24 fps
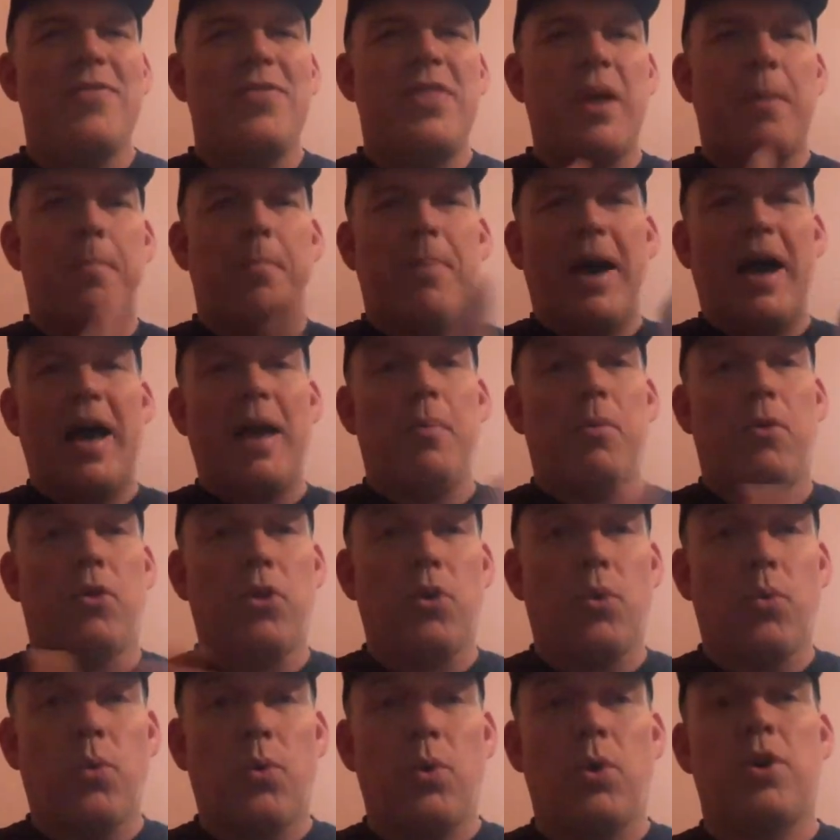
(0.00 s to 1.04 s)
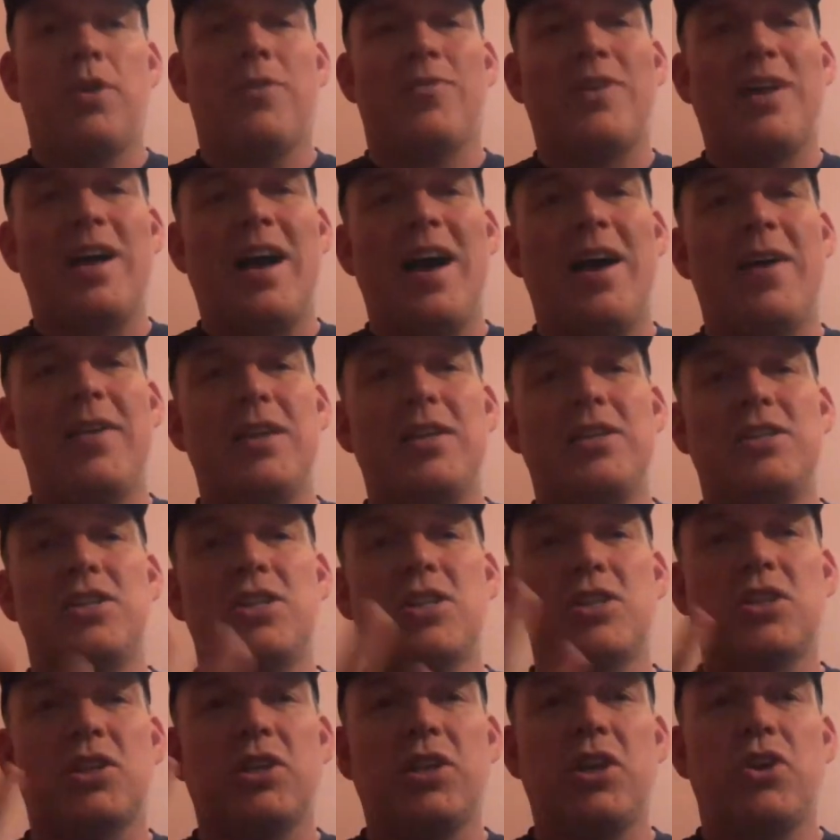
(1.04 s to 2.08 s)
That Bible, the Word of God, is
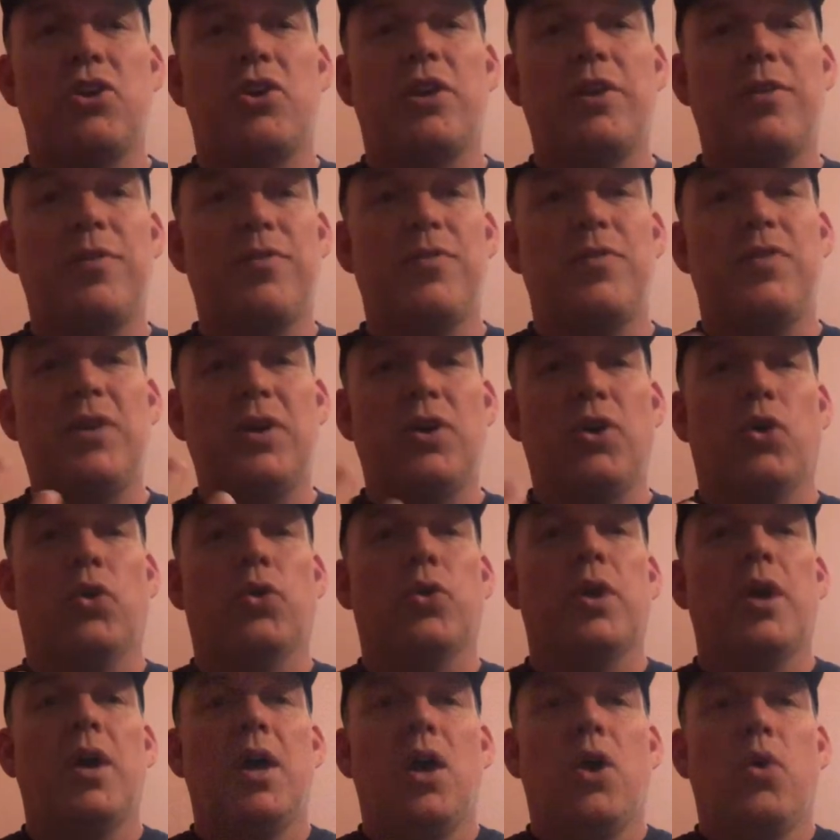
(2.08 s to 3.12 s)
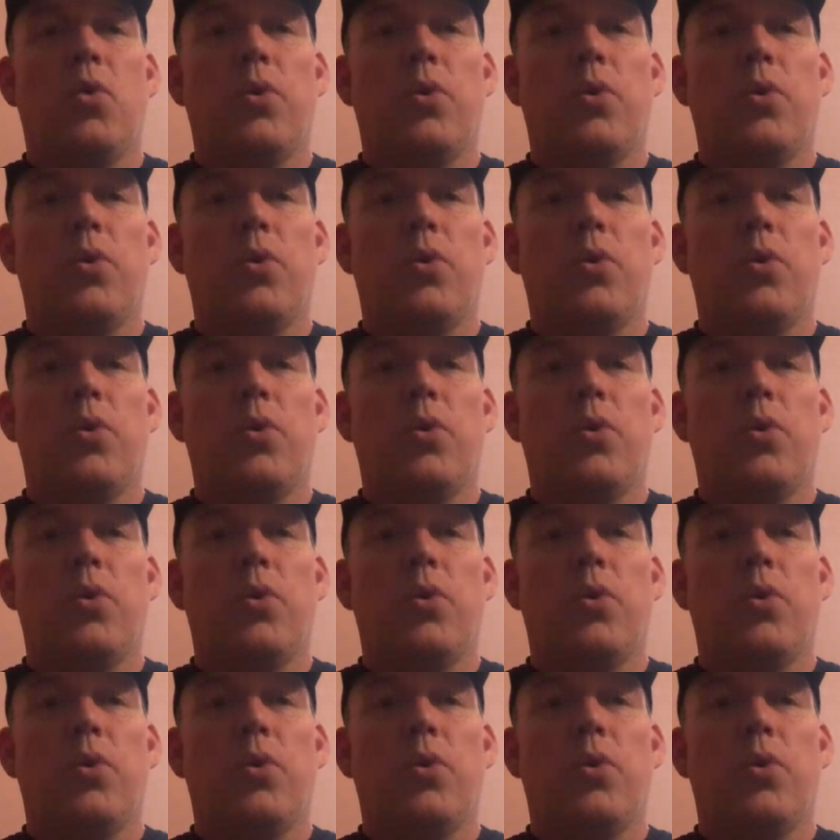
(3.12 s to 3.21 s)
just literally filled